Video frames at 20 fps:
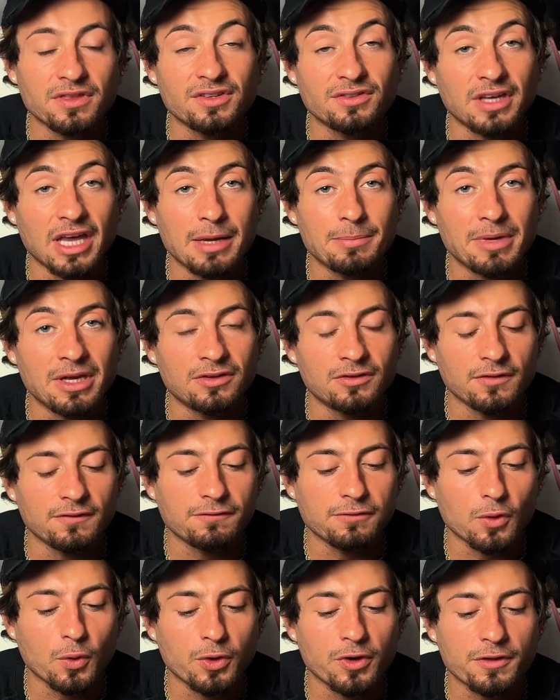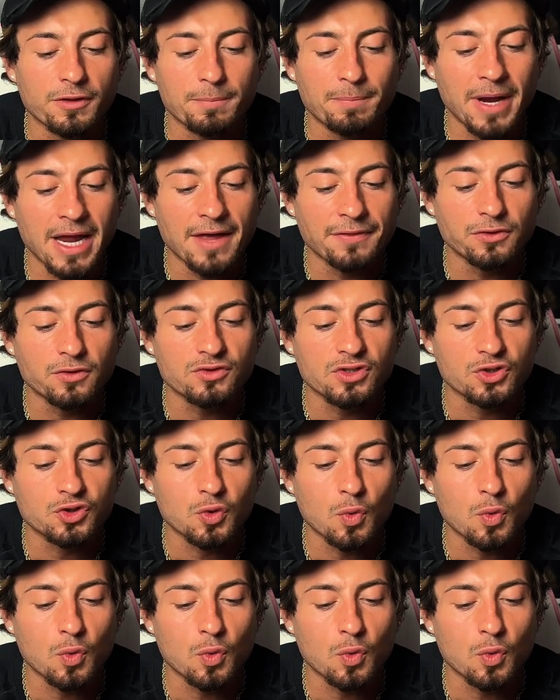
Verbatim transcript: this game is in Florida. The Panthers are